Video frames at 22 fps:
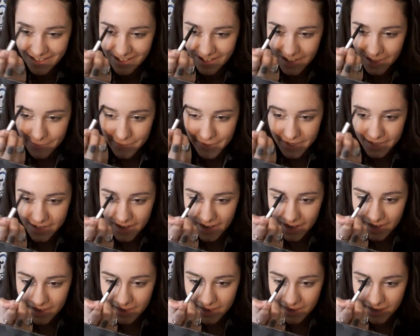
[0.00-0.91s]
I mean,
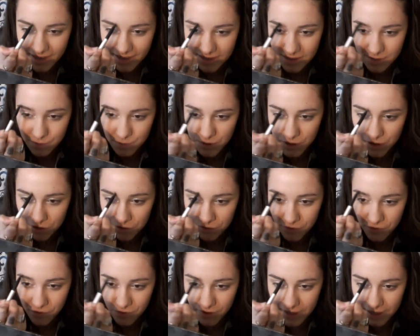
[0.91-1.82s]
I think it's
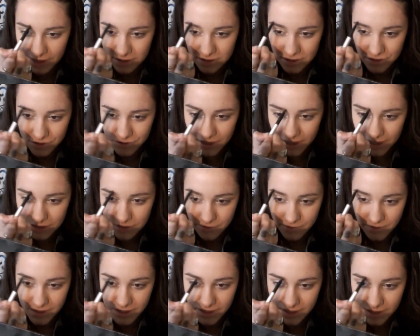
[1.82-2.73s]
beautiful aging
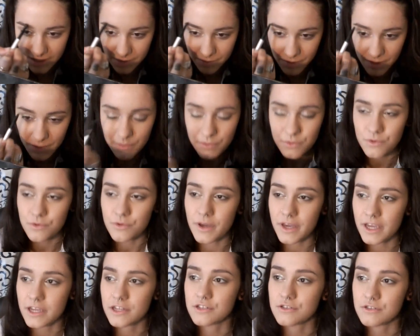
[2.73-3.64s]
gracefully. Like, people who
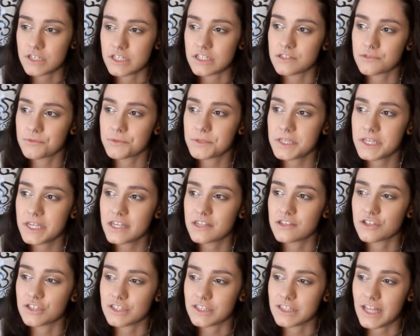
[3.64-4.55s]
age gracefully
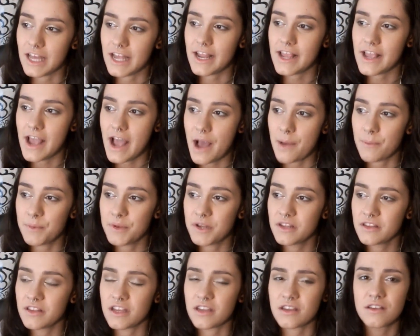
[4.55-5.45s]
and just let it
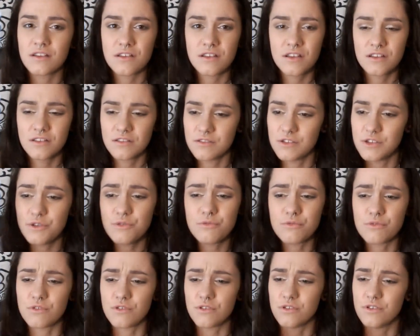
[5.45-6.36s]
happen, like,
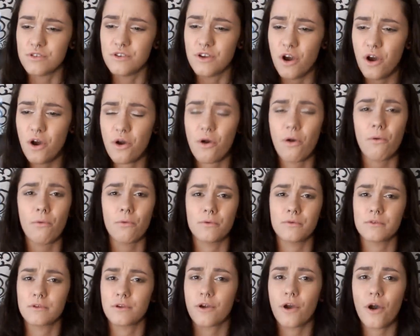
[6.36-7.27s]
you go.
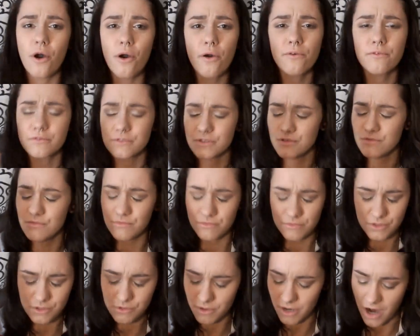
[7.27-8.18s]

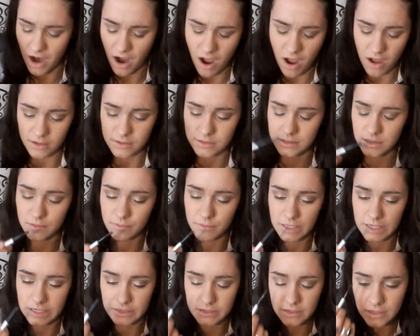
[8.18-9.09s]
You are awesome.
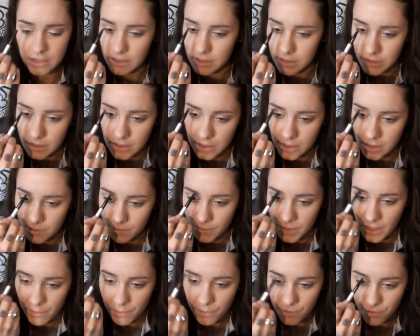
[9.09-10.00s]
Like,
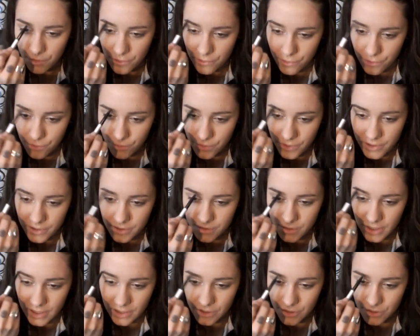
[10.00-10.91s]
people who
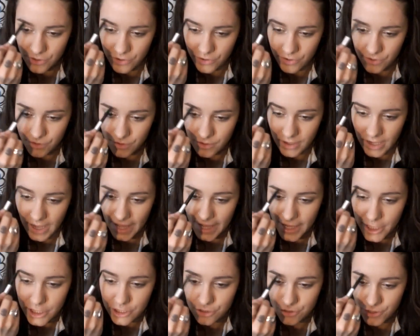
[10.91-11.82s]
can
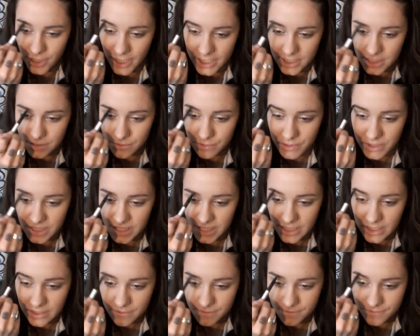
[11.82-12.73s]
age
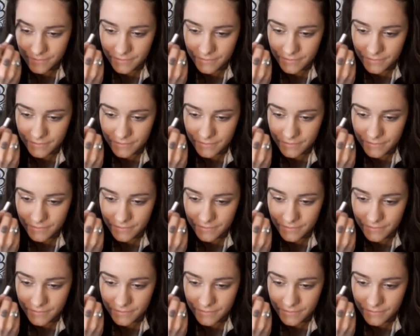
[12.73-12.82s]
gracefully